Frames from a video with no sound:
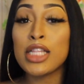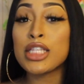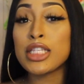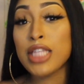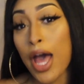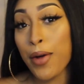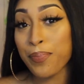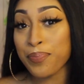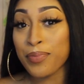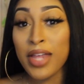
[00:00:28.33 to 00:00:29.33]

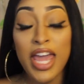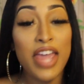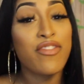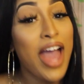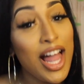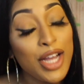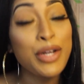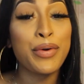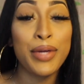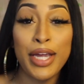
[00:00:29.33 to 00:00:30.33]
So if y'all
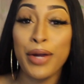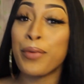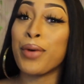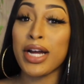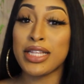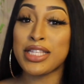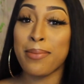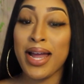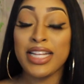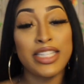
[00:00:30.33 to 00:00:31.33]
are new here, welcome to
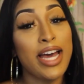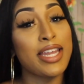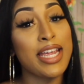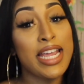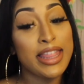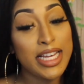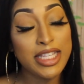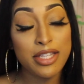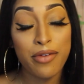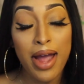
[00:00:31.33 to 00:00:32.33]
my channel. Hit that
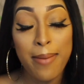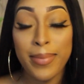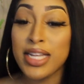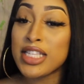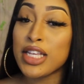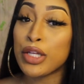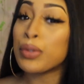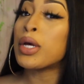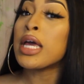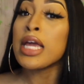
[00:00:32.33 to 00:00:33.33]
subscribe button
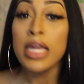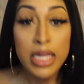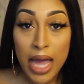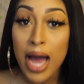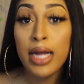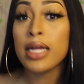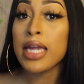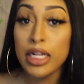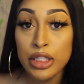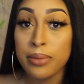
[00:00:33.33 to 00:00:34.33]
so y'all can
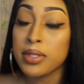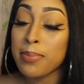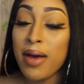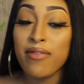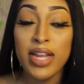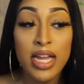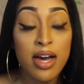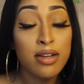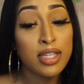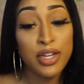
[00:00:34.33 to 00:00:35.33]
catch up to my
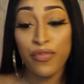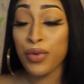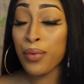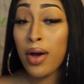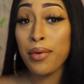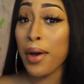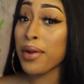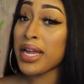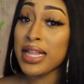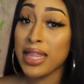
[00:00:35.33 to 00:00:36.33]
videos. And if you want, go
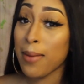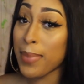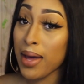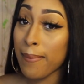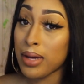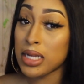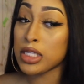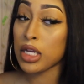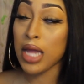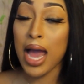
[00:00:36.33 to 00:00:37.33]
and hit that bell button
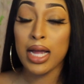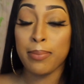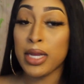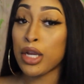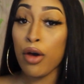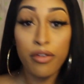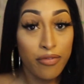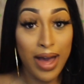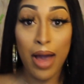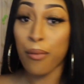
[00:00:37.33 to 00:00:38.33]
so y'all can be
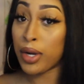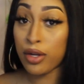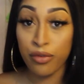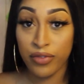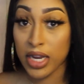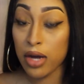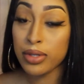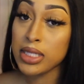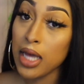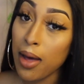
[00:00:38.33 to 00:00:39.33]
notified when a new video
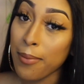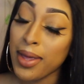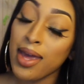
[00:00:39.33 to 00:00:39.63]
is up.